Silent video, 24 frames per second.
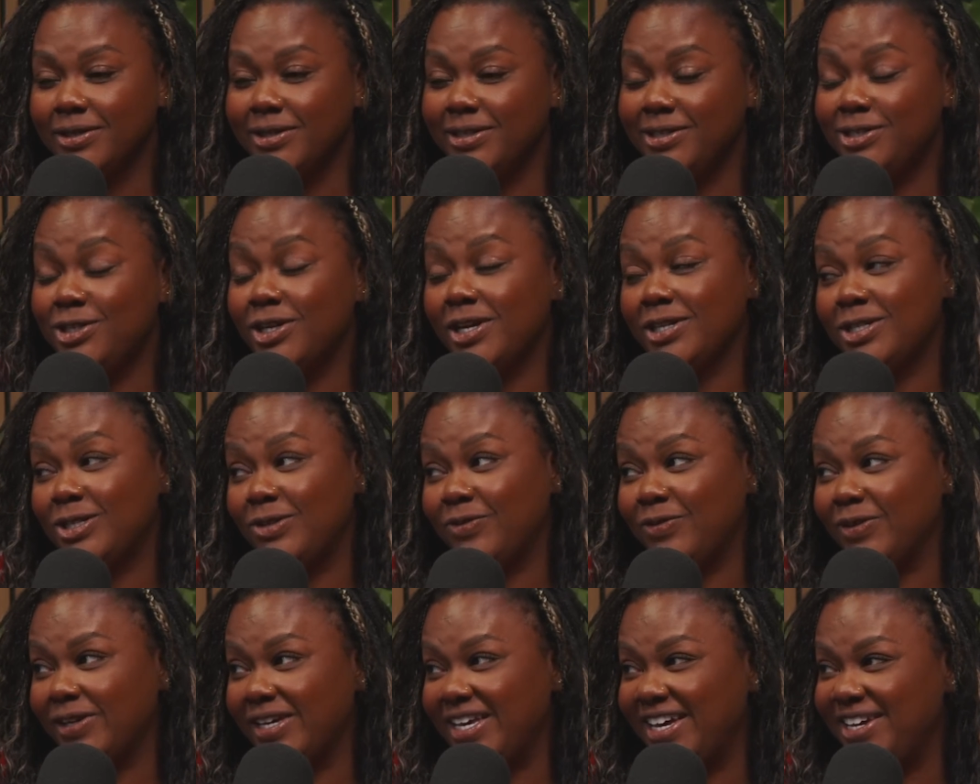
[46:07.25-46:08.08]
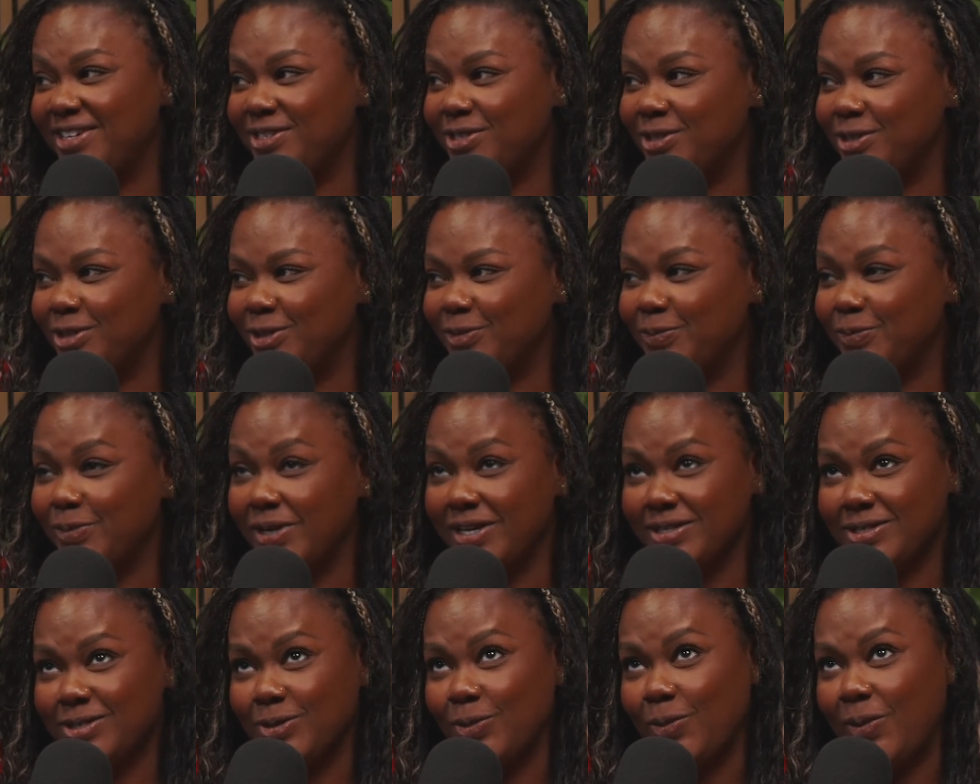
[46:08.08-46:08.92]
a good justification
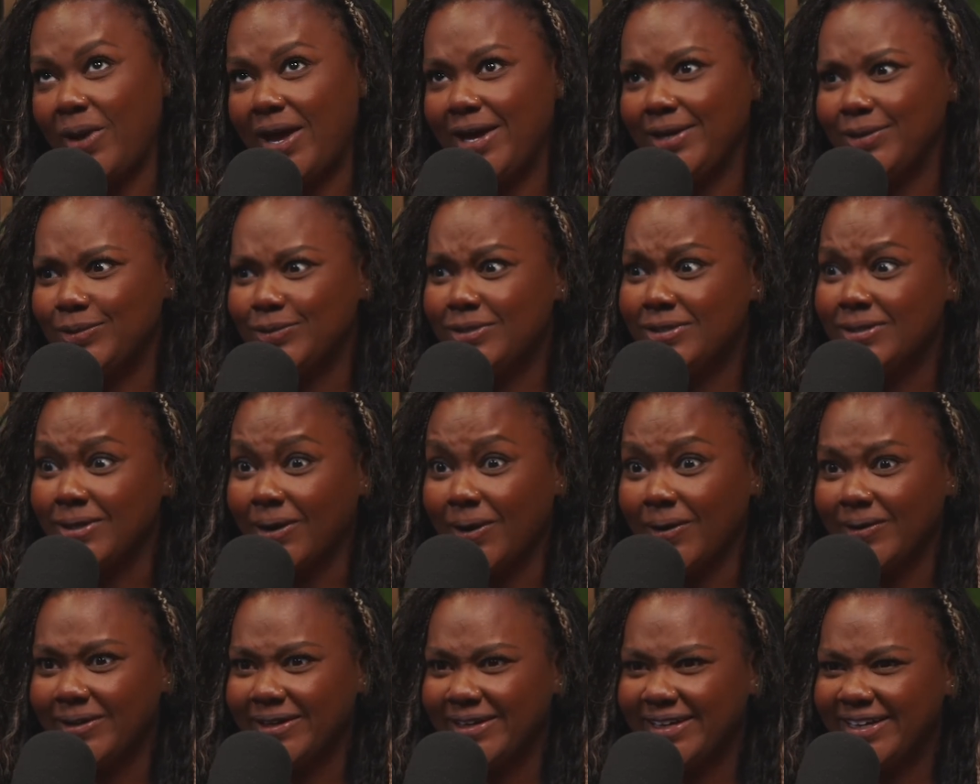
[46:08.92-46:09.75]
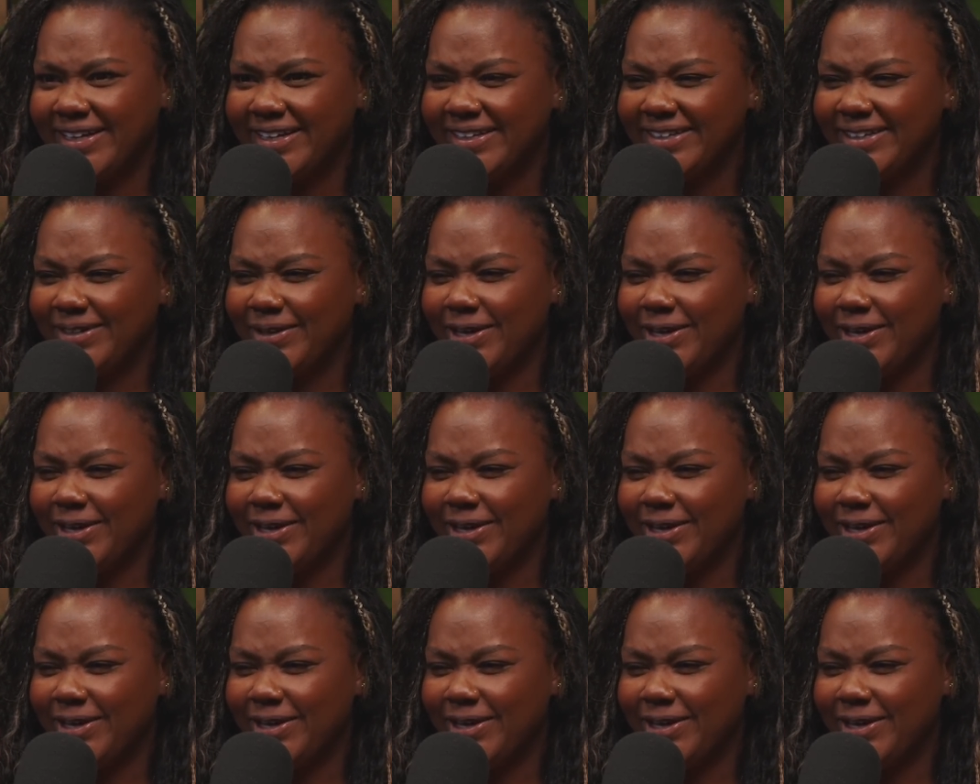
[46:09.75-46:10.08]
as to why you started it.